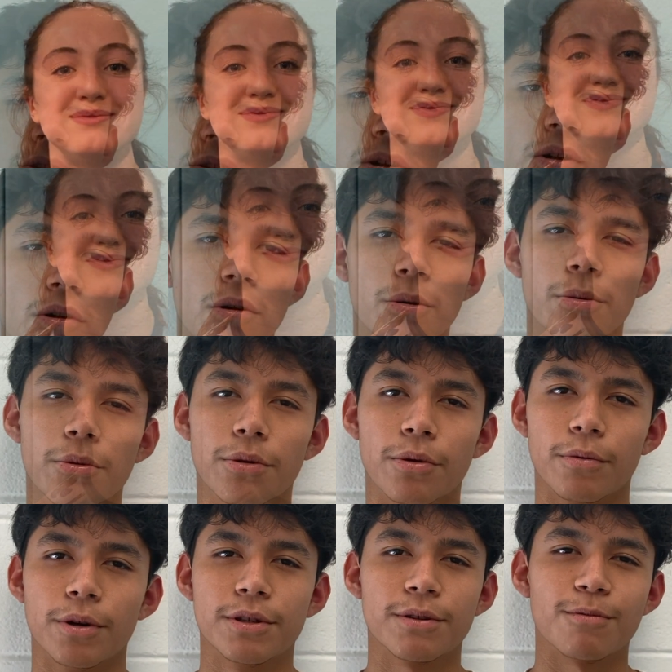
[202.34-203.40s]
so
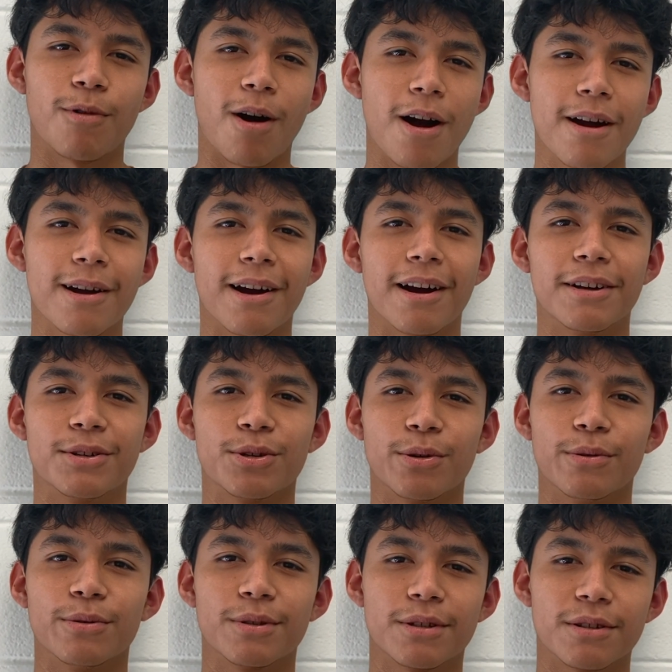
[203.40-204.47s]
the reason why i
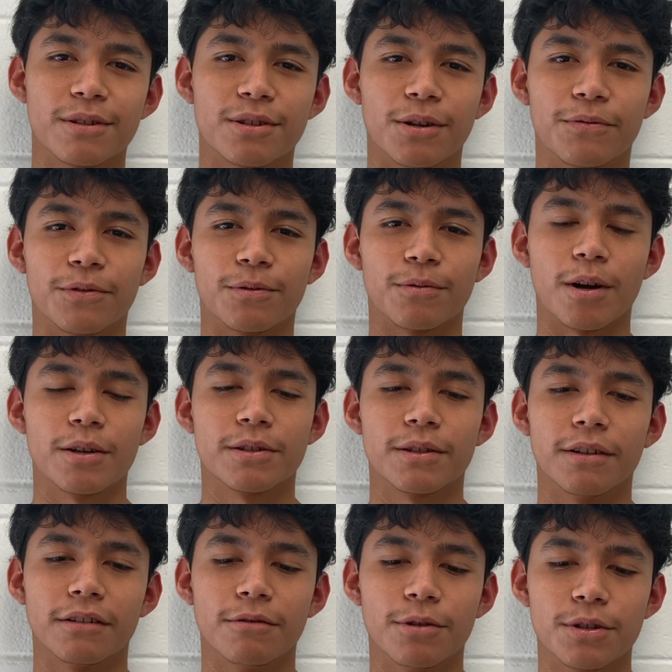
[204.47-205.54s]
chose Suffern
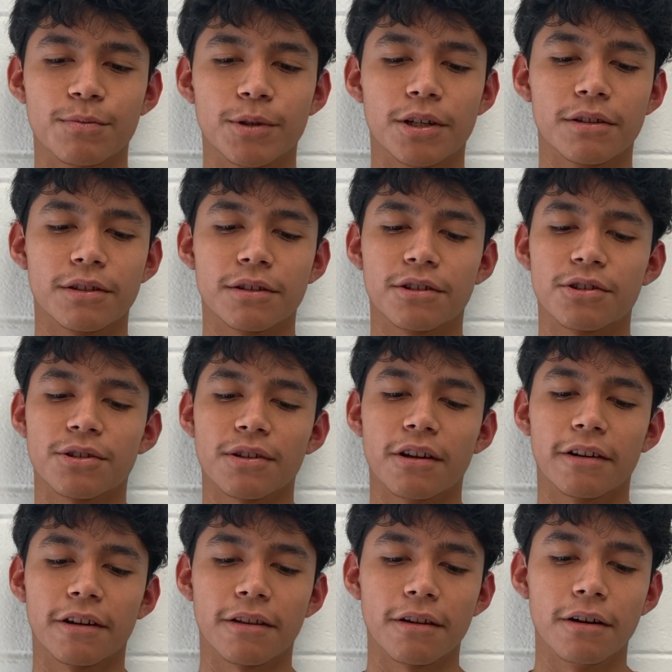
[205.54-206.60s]
wrestling was because of just
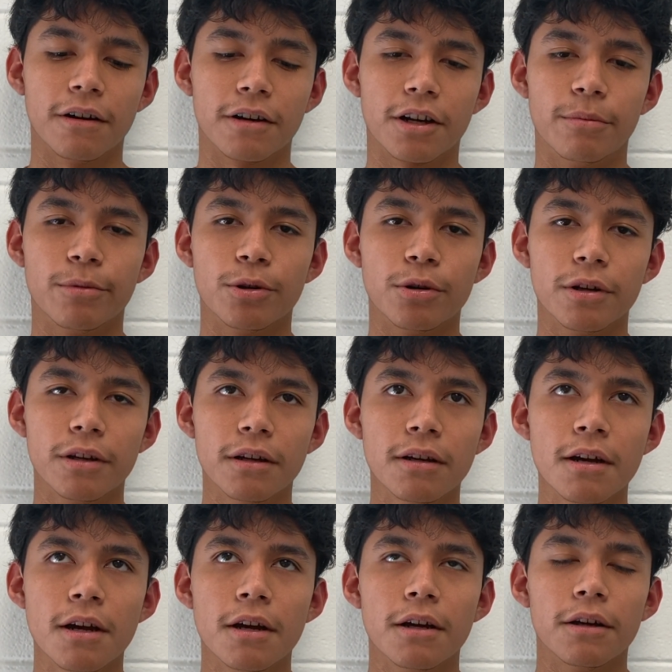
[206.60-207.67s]
like the community
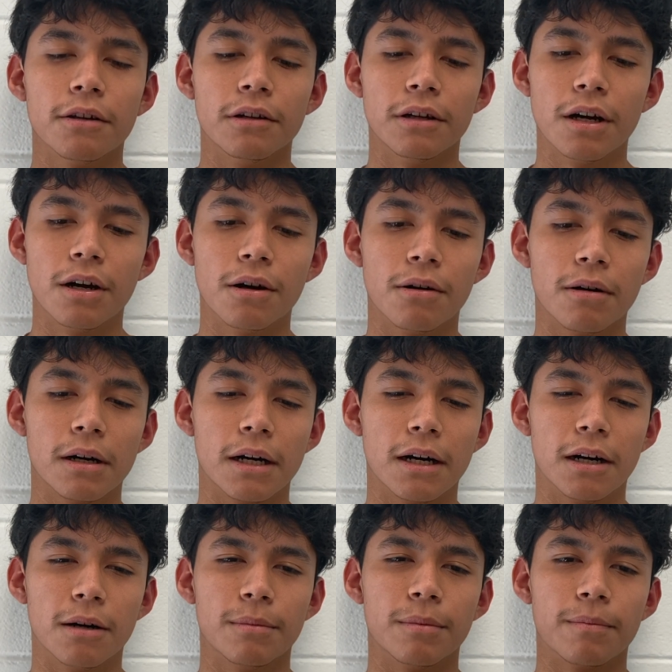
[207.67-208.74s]
you know
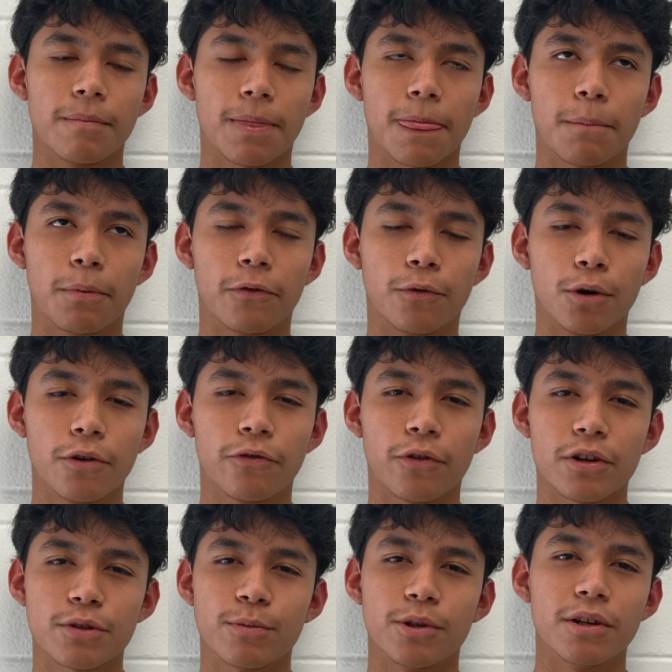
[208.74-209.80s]
um, before
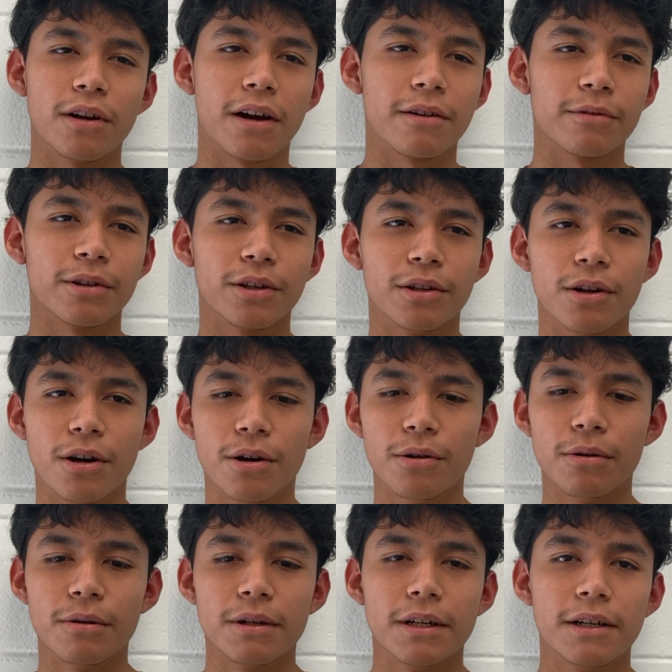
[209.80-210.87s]
freshman year i didn't really
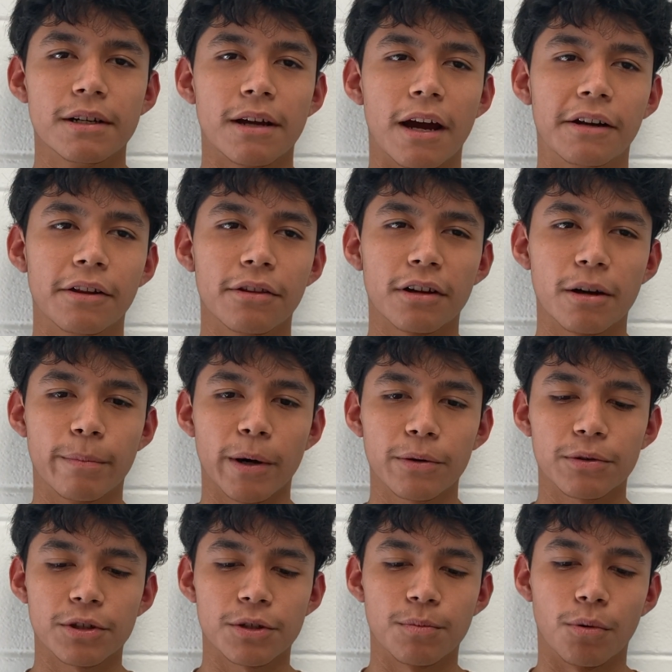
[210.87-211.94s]
know anything
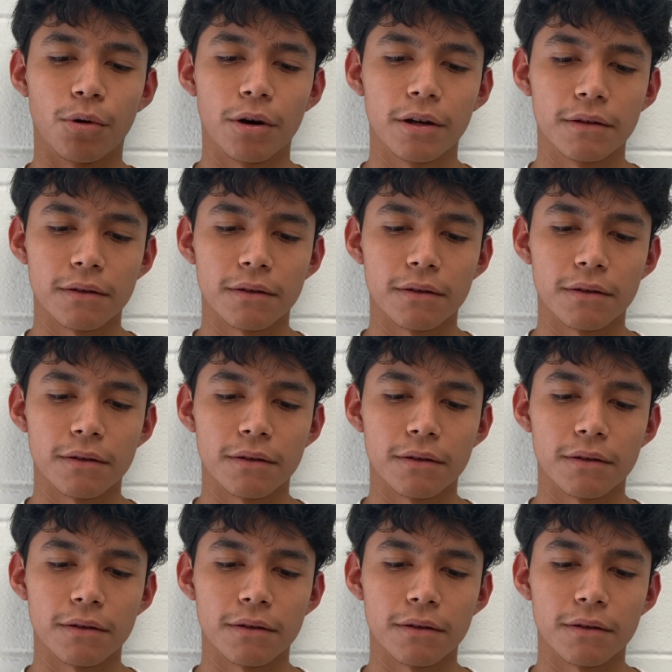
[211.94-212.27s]
about the sport